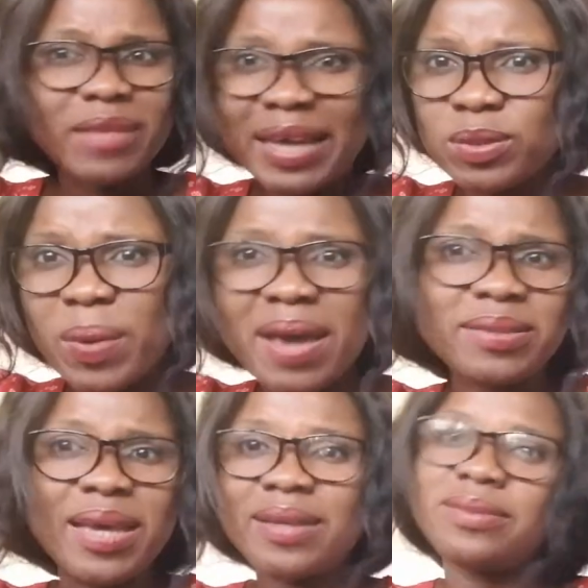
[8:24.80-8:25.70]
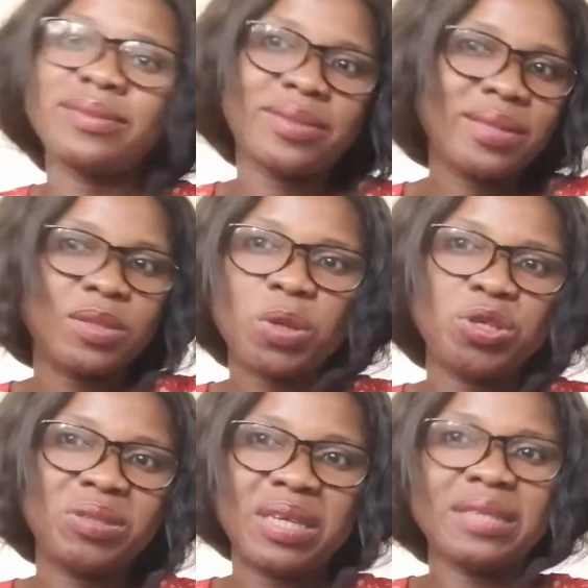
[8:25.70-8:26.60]
XYZ, this is what
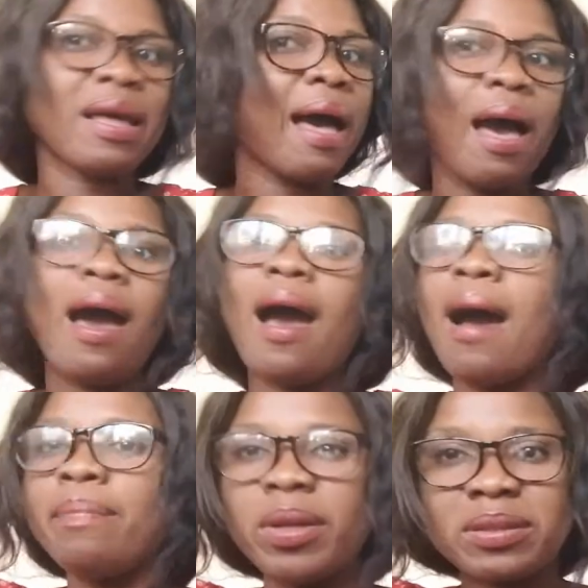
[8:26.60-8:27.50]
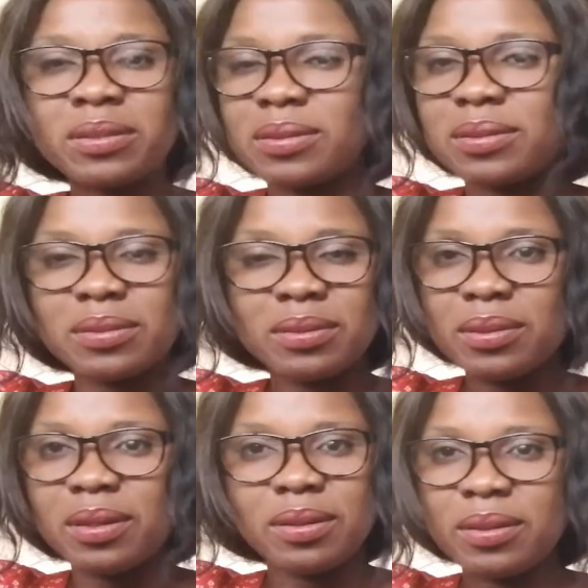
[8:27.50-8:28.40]
you did, I'm not
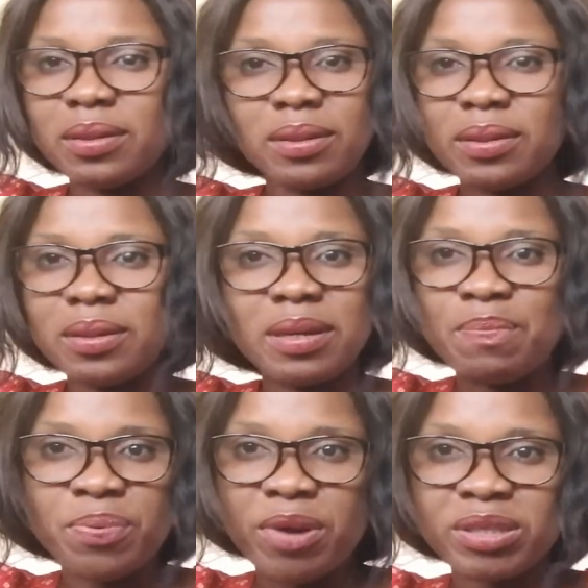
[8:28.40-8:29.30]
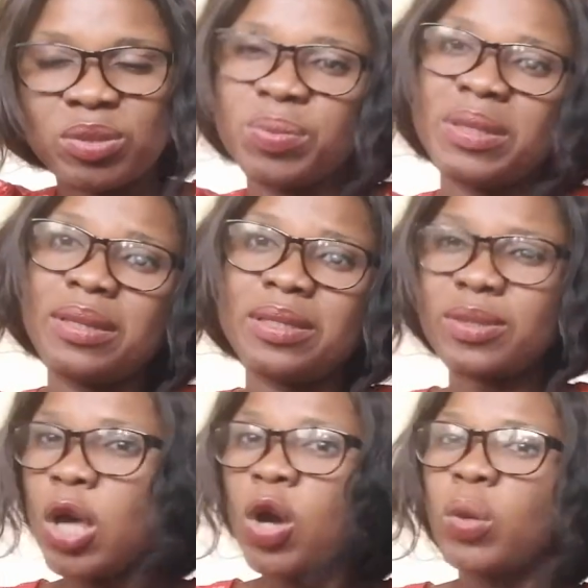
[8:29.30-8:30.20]
impressed with
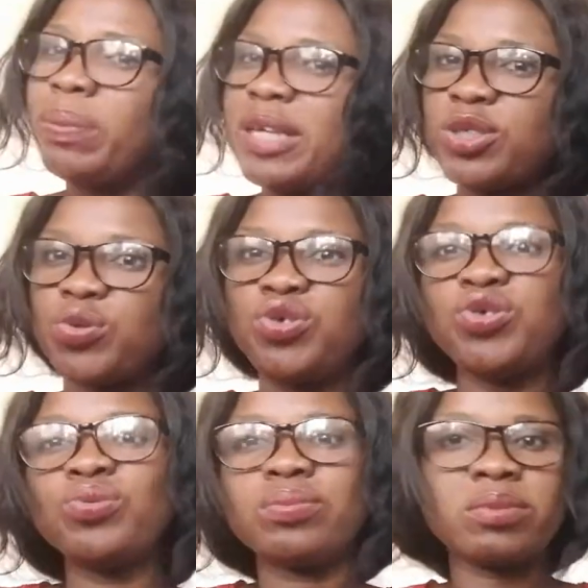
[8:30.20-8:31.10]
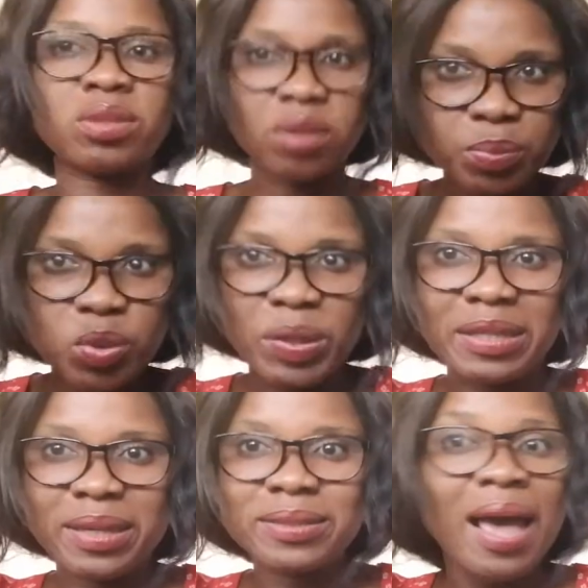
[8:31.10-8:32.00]
this, please could you stop
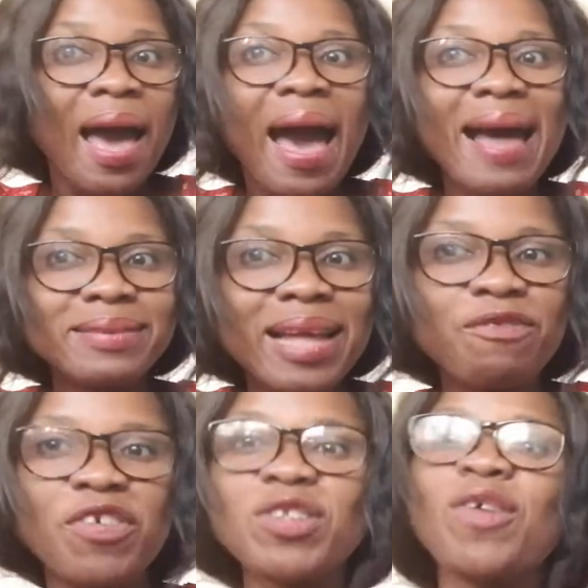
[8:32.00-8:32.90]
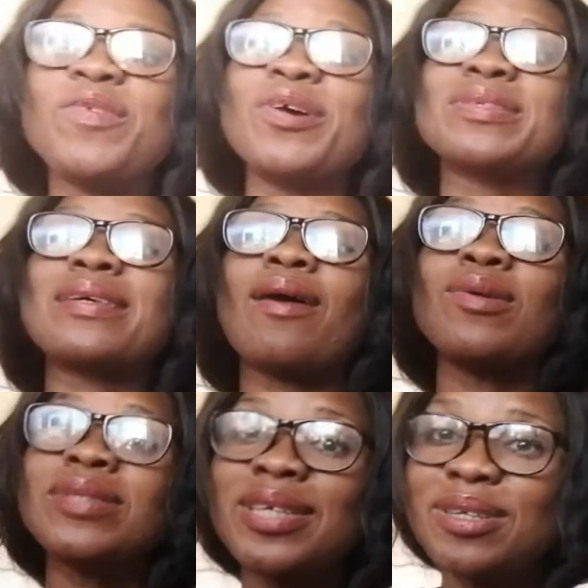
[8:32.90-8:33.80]
doing this, and that friend of yours
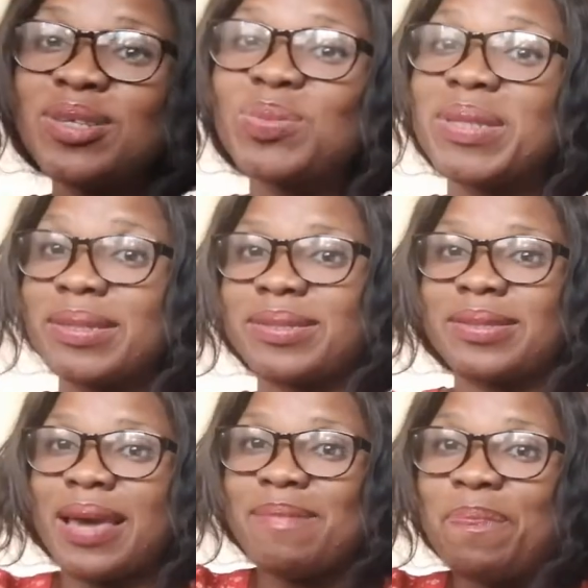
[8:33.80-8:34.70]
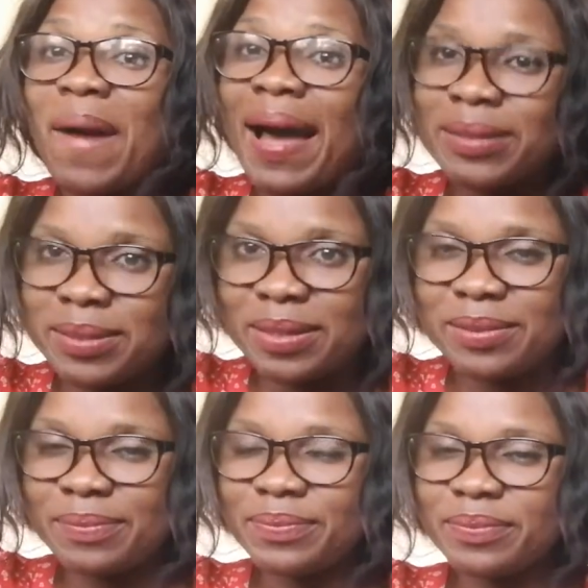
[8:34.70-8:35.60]
continues with the same
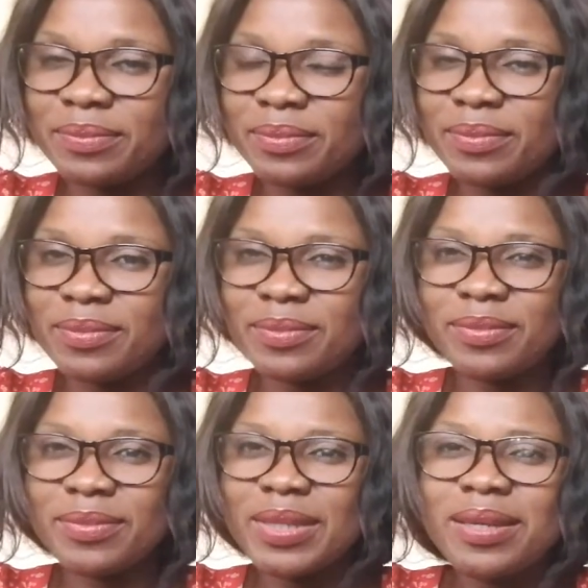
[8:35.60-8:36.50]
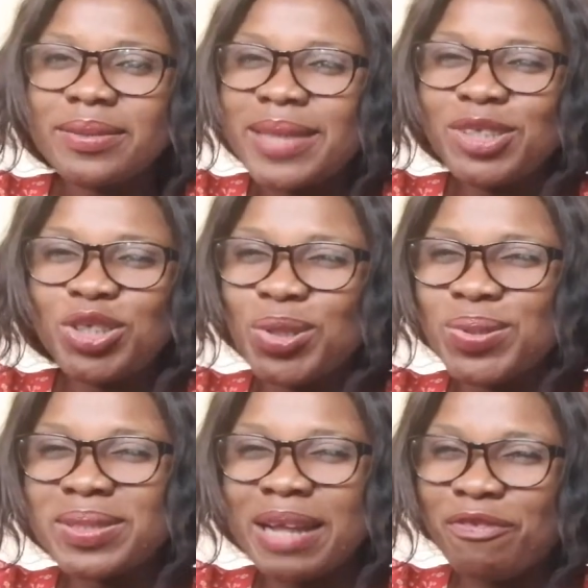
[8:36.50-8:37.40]
pattern, that
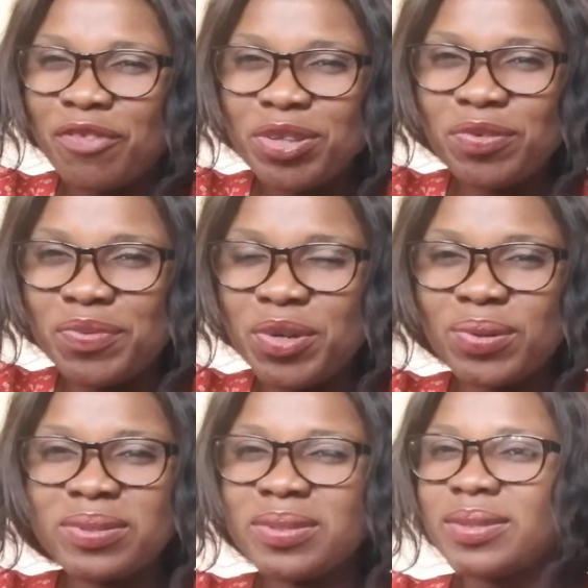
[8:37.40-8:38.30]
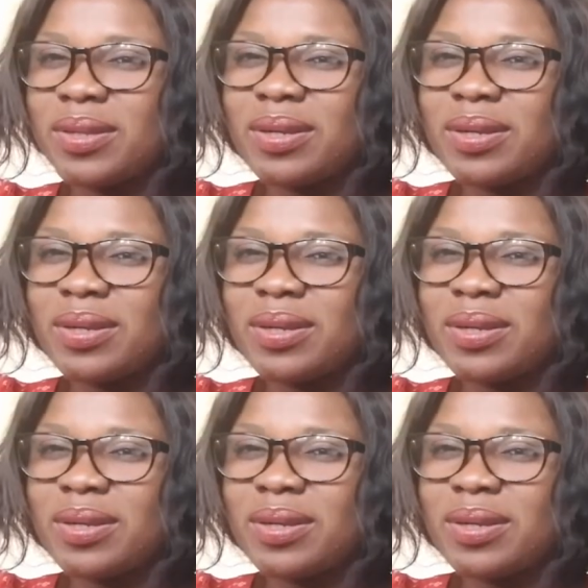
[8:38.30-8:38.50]
shows that friend of yours